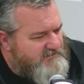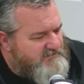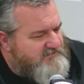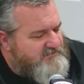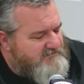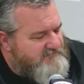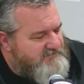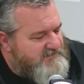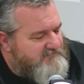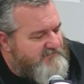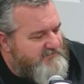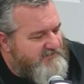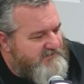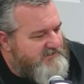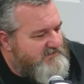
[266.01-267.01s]
Some
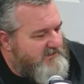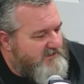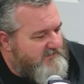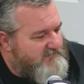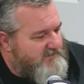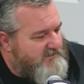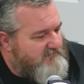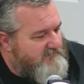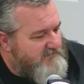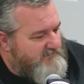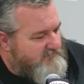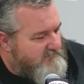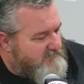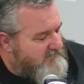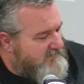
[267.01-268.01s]
simple things like that
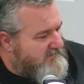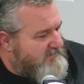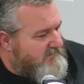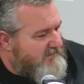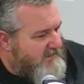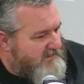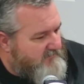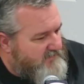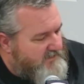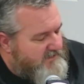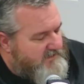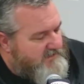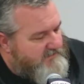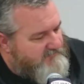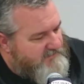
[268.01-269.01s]
that'll kind of bring
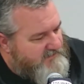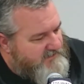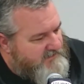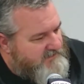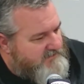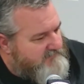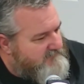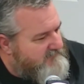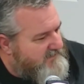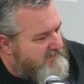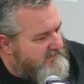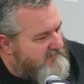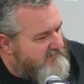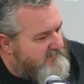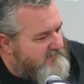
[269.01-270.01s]
it up to date and make
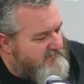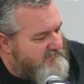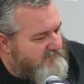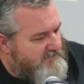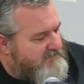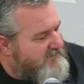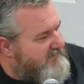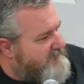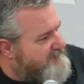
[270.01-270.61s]
it look a little newer.